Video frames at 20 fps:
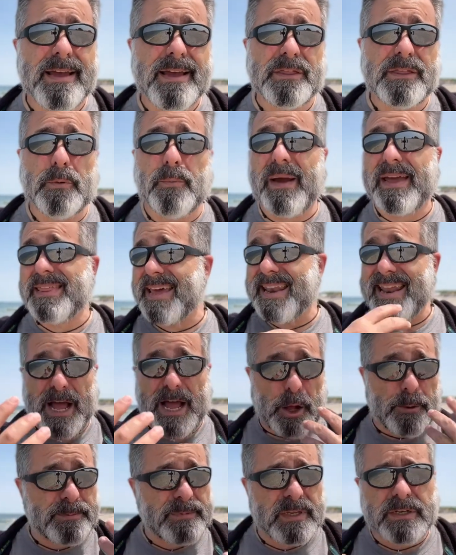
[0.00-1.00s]
the way that
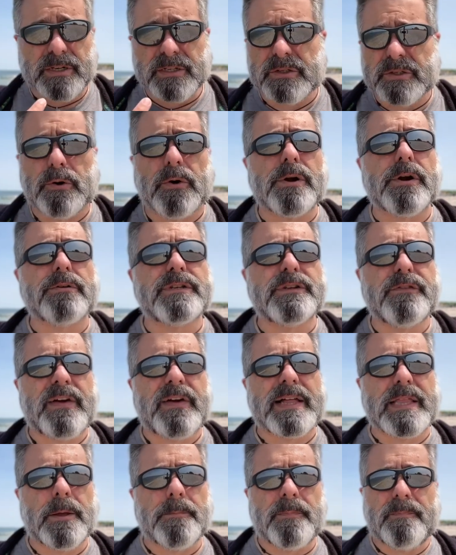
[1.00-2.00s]
helped the disorder
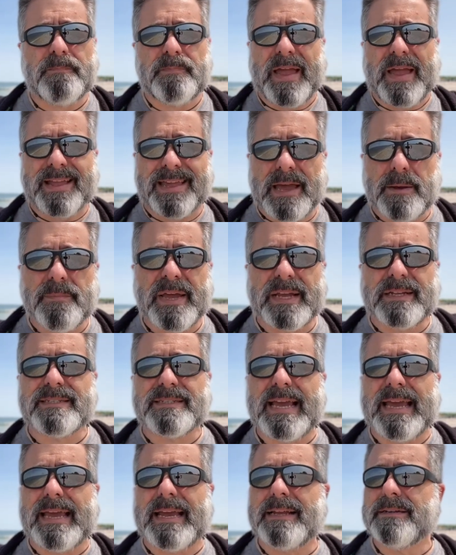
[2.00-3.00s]
develop and get
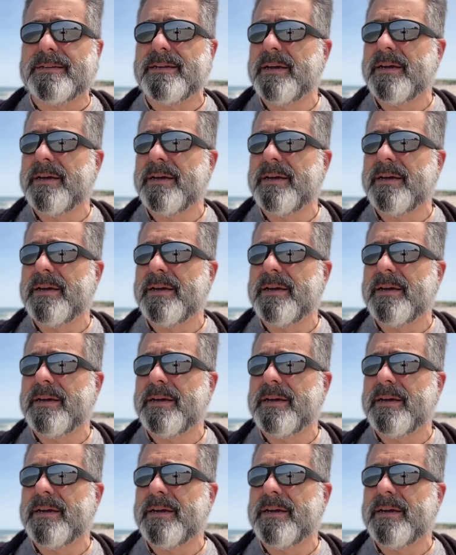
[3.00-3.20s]
maintained.